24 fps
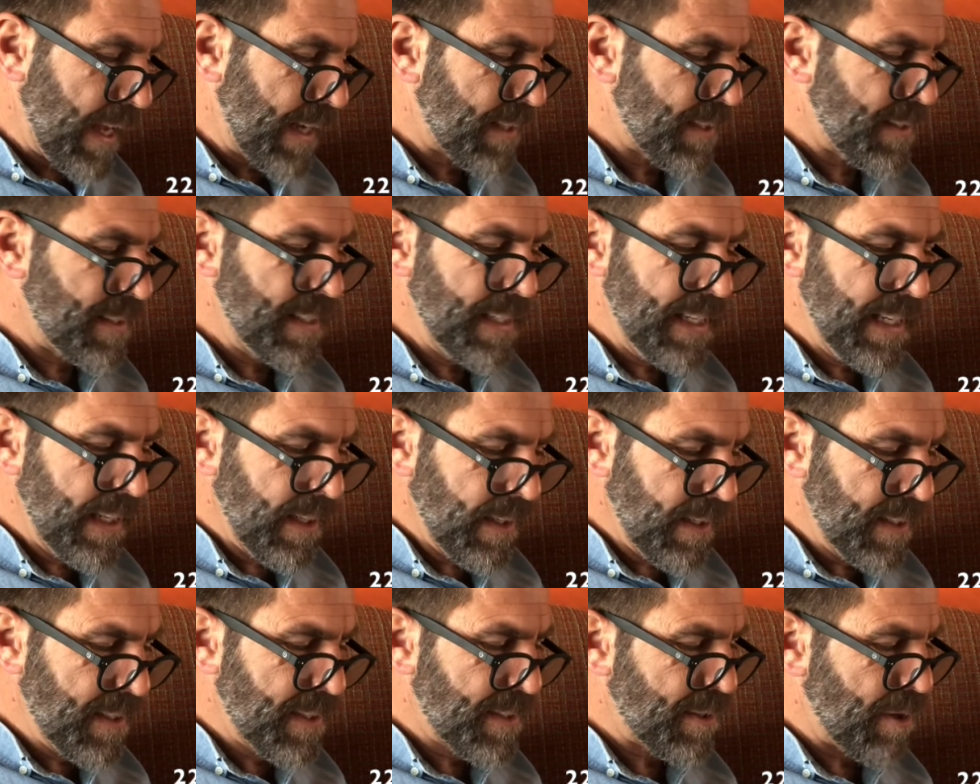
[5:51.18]

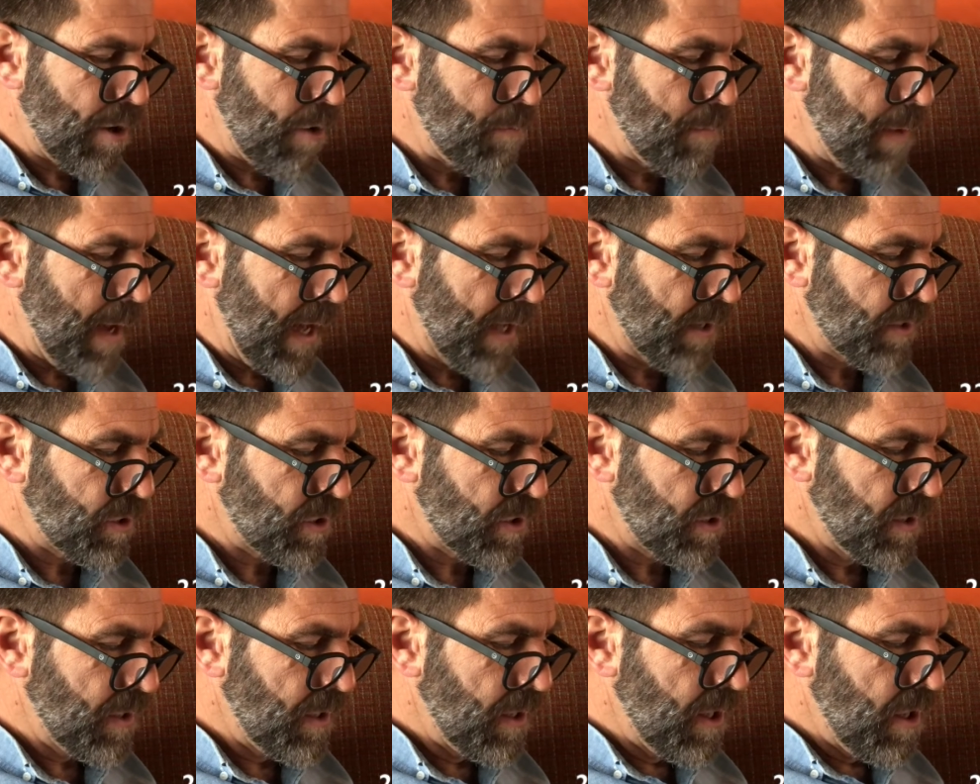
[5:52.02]
nearly so much.
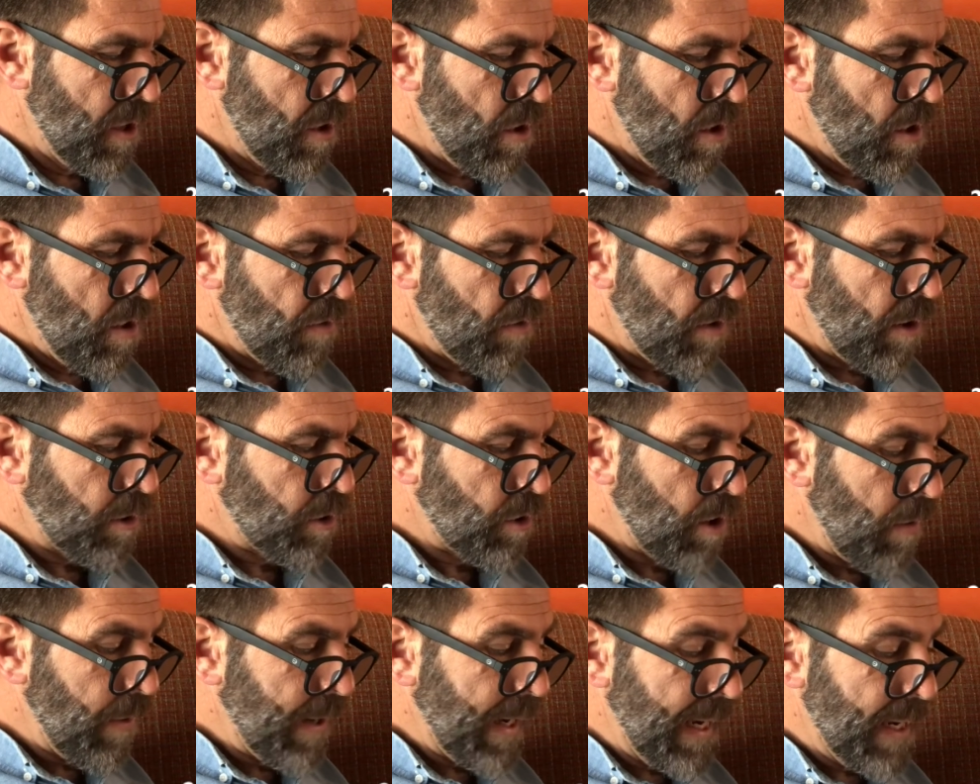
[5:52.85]
Though
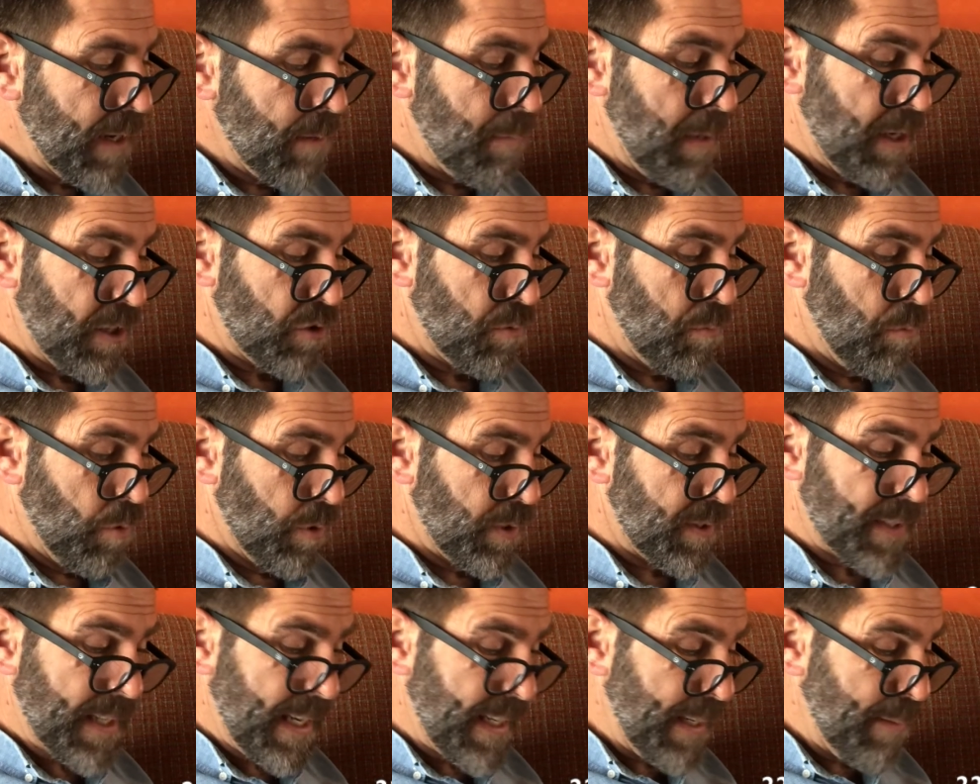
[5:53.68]
growing in a much more
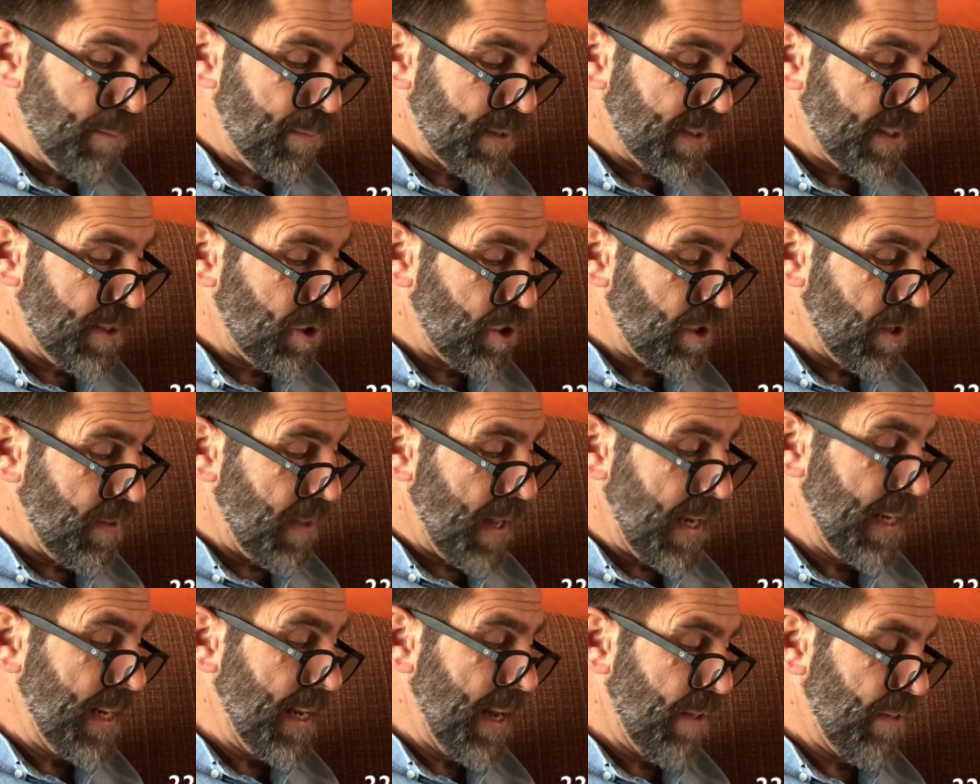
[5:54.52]
sunny position than
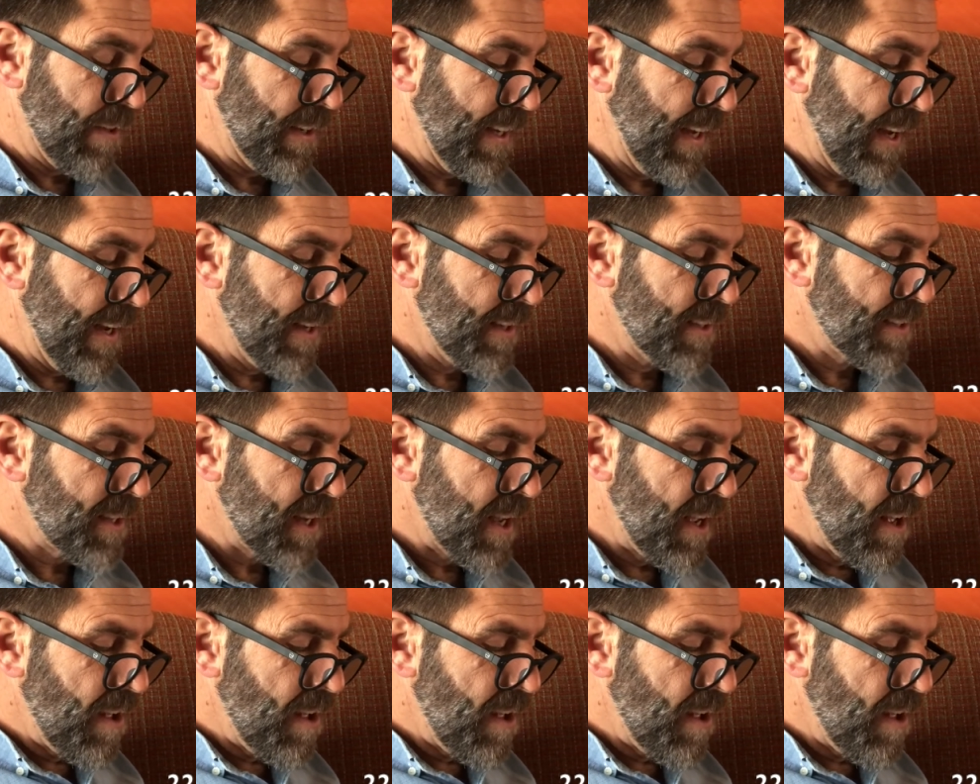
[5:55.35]
in other years,